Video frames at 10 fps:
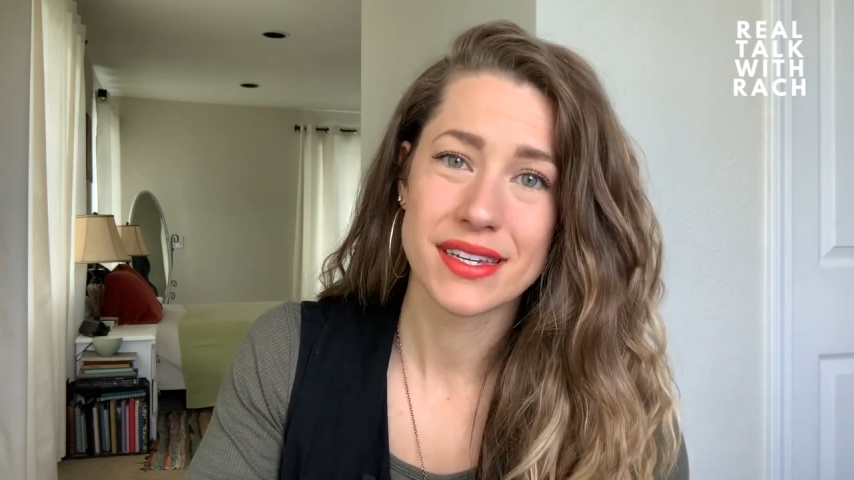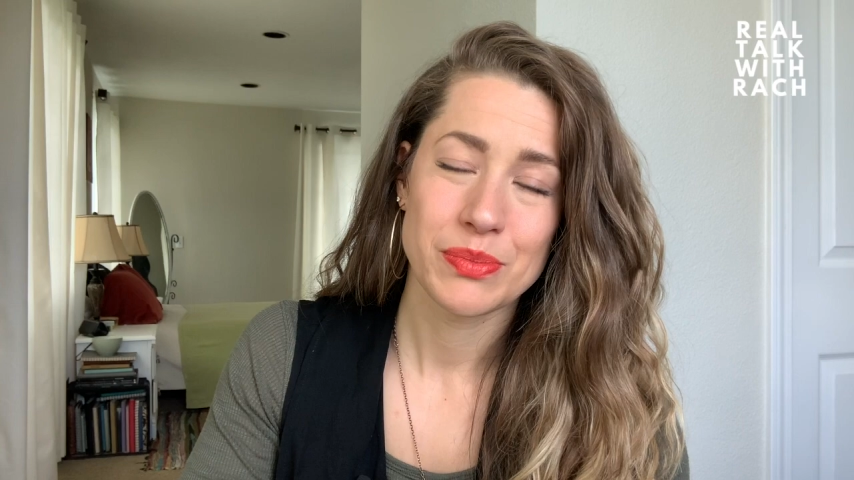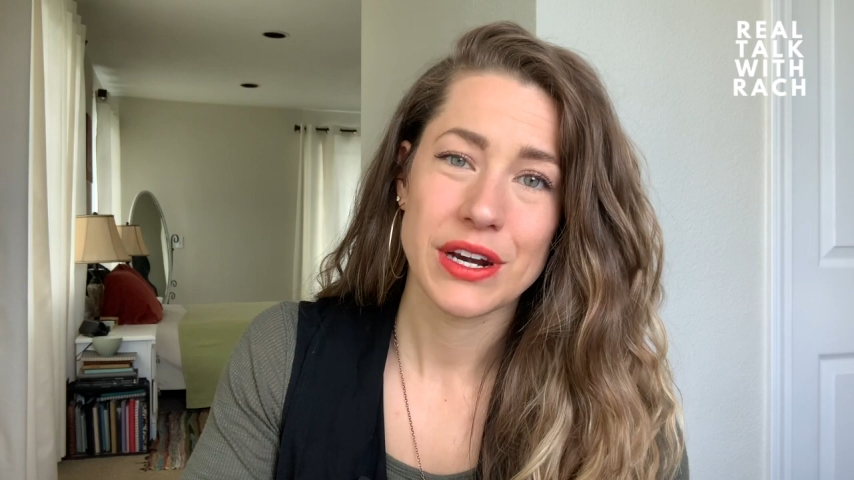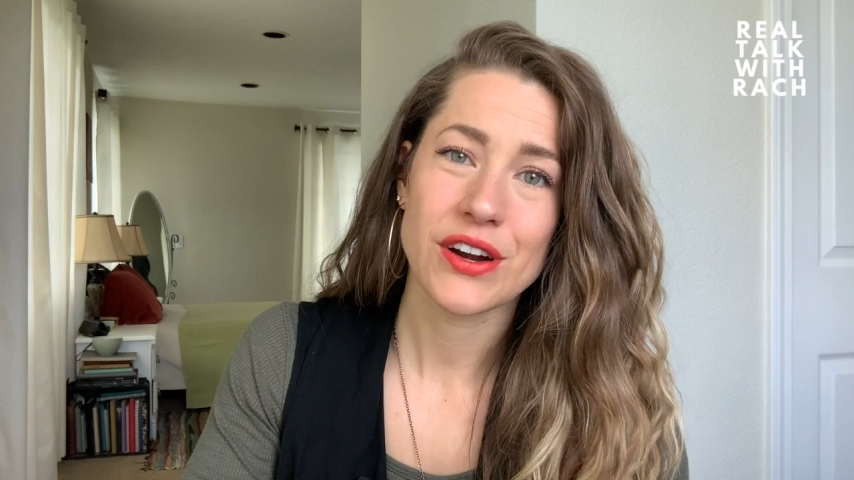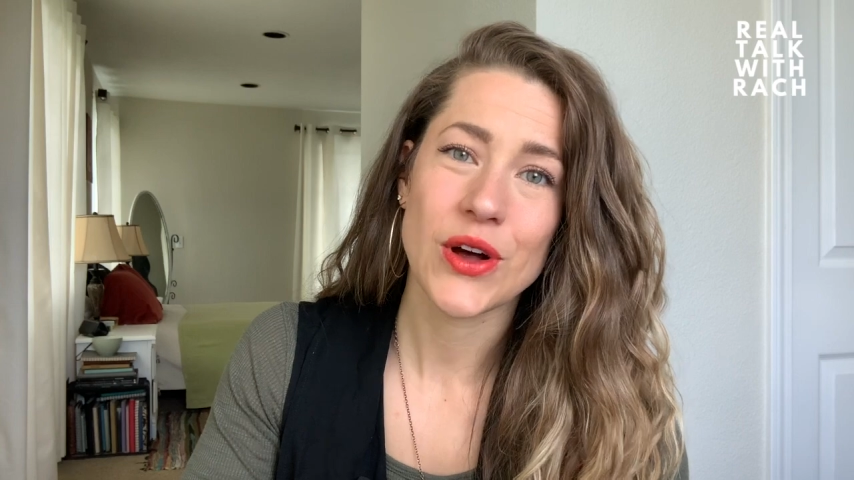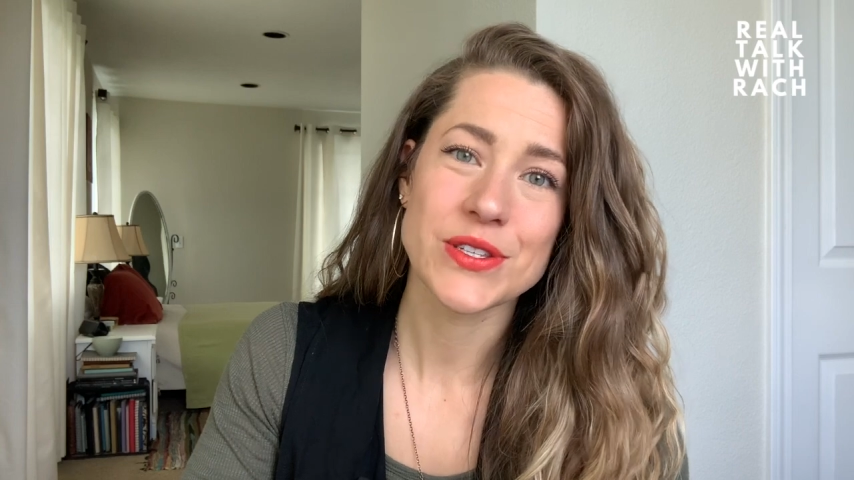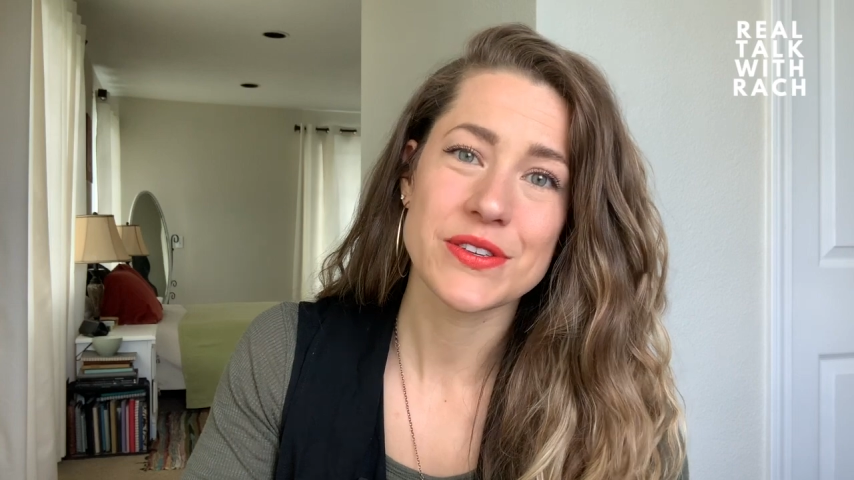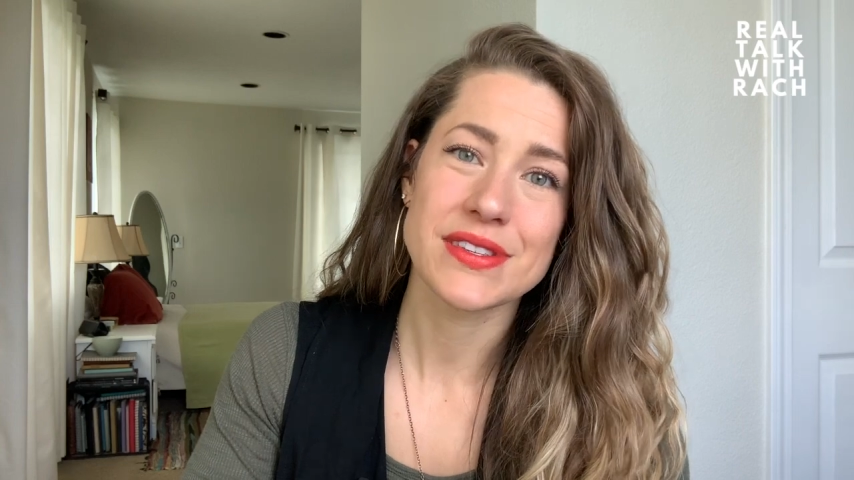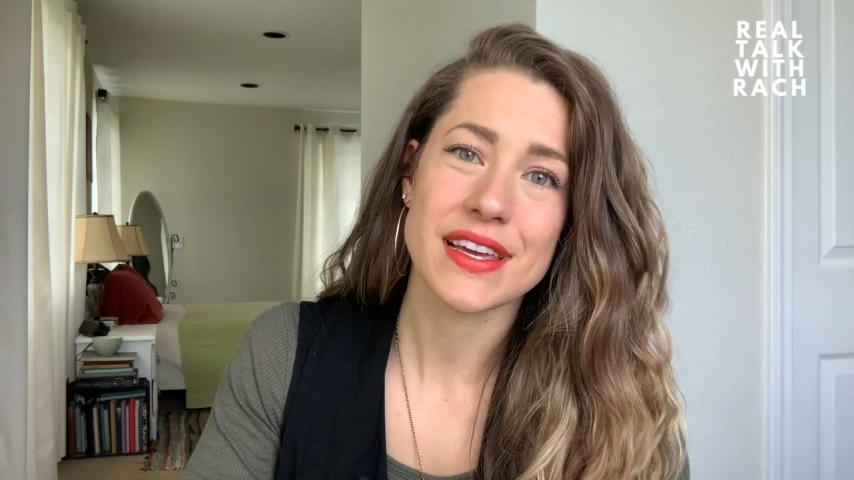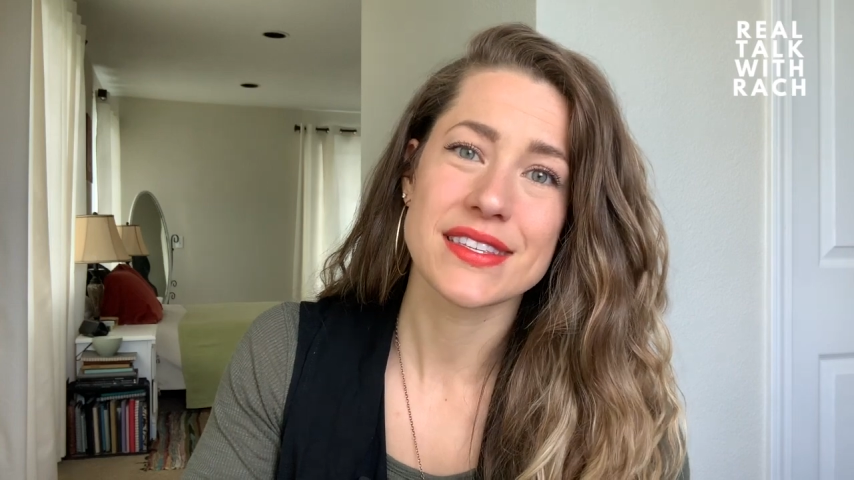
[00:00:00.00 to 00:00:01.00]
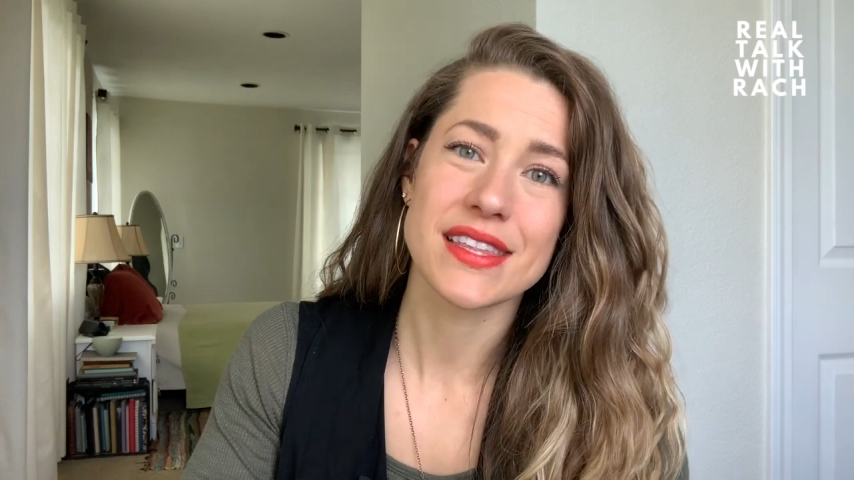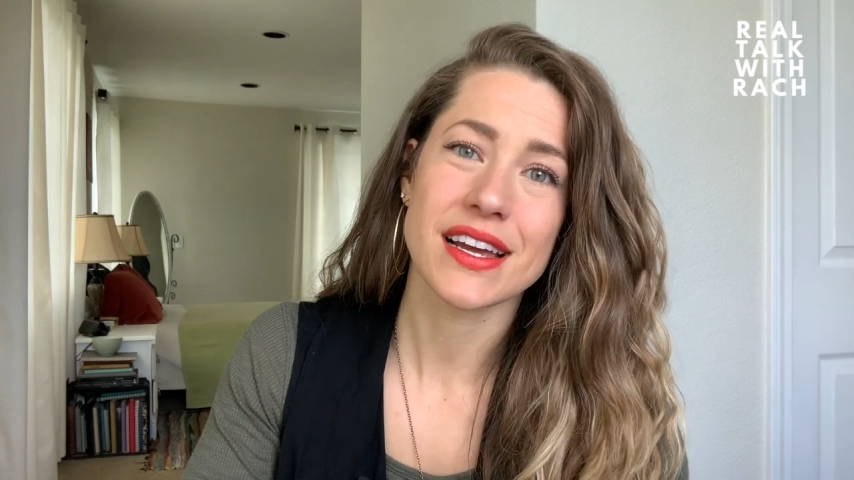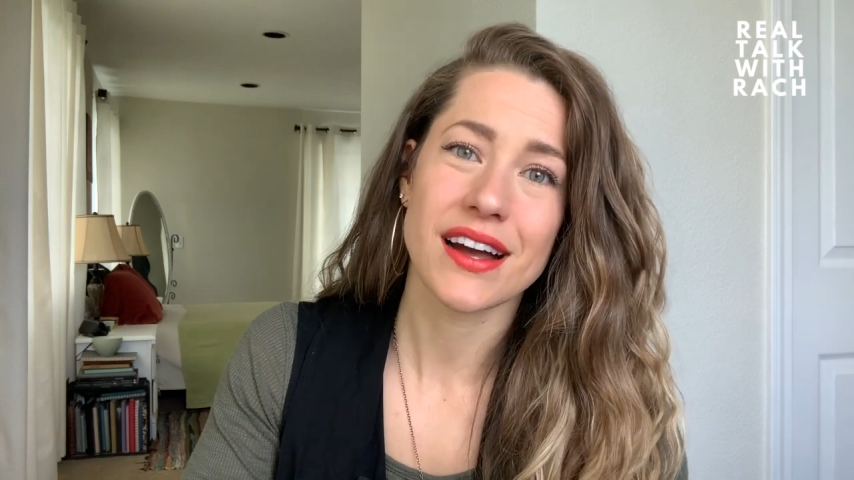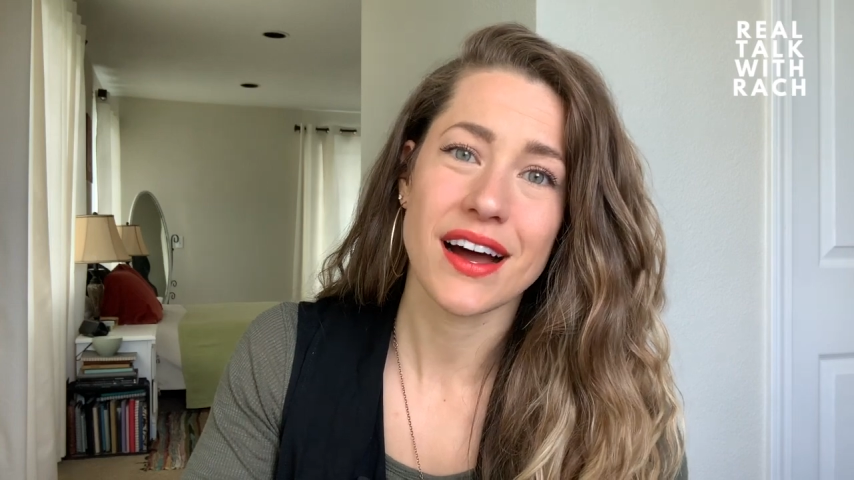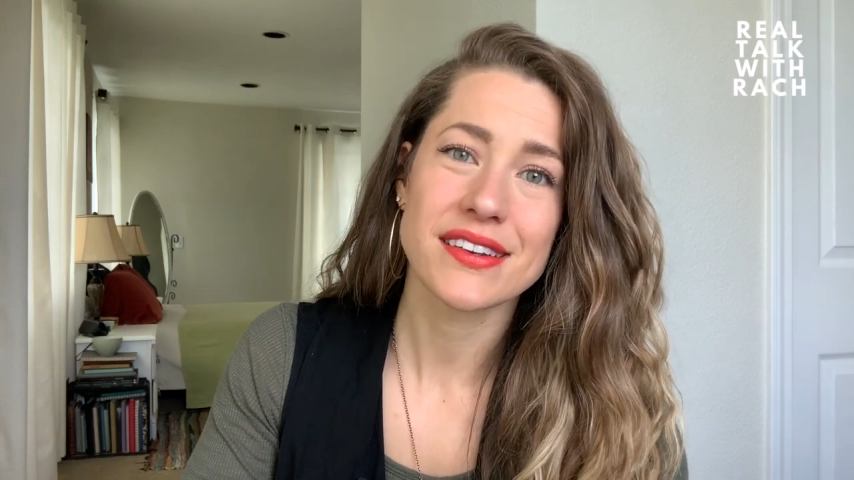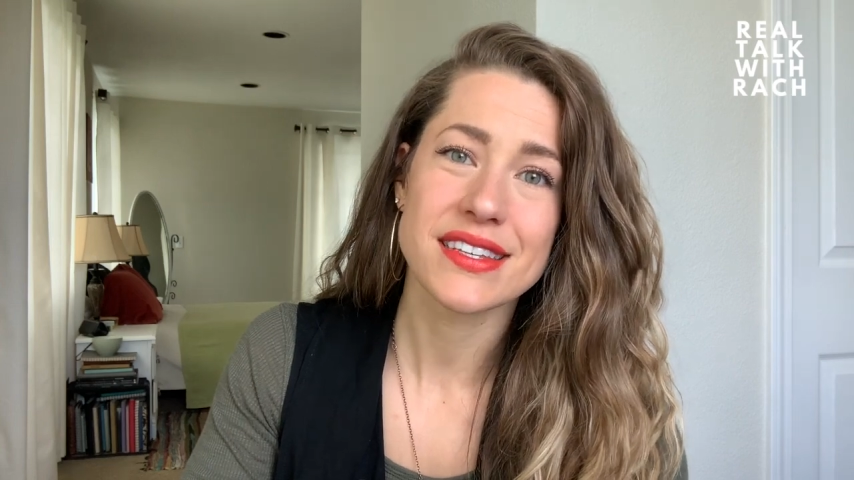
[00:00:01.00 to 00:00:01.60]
but it also says that God